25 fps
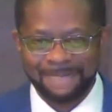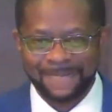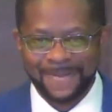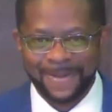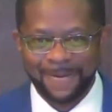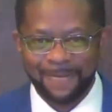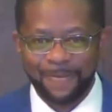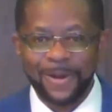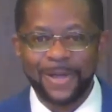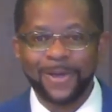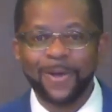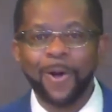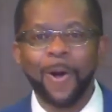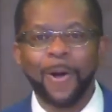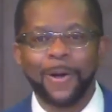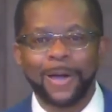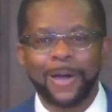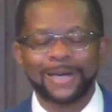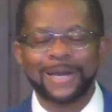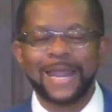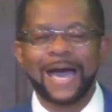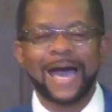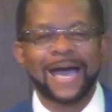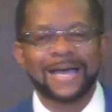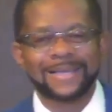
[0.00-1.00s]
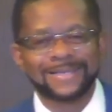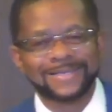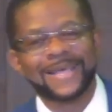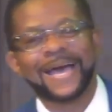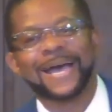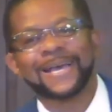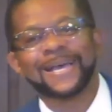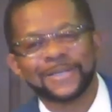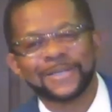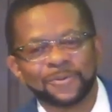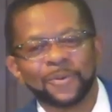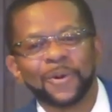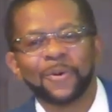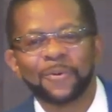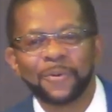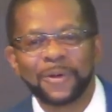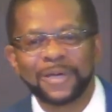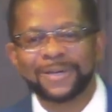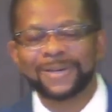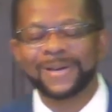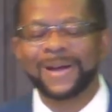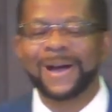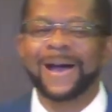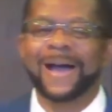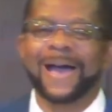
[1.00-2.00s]
Reorganize. That's where
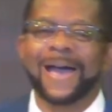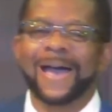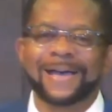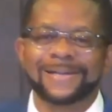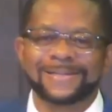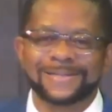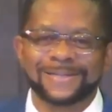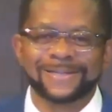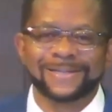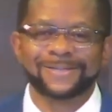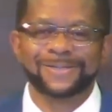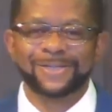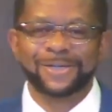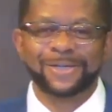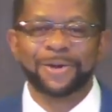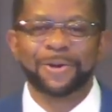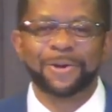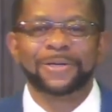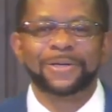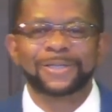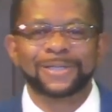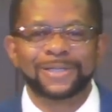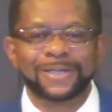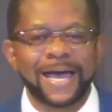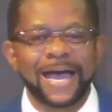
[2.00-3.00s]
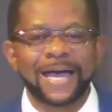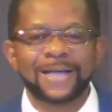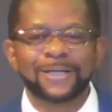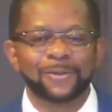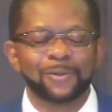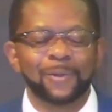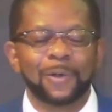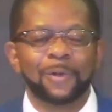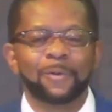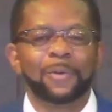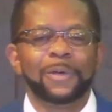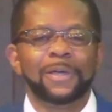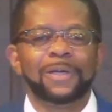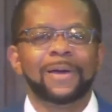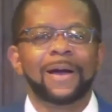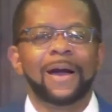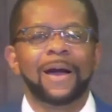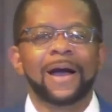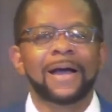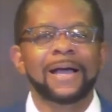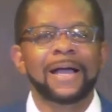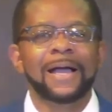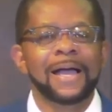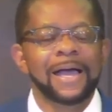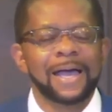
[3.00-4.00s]
we are as a church. That's where we
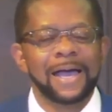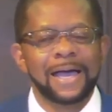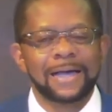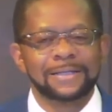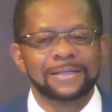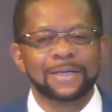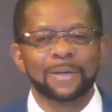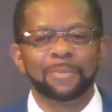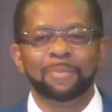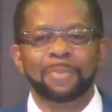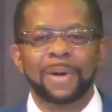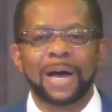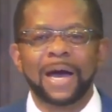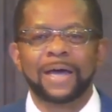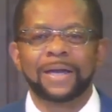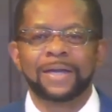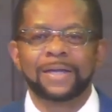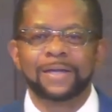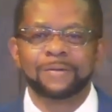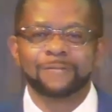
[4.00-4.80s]
are as a body of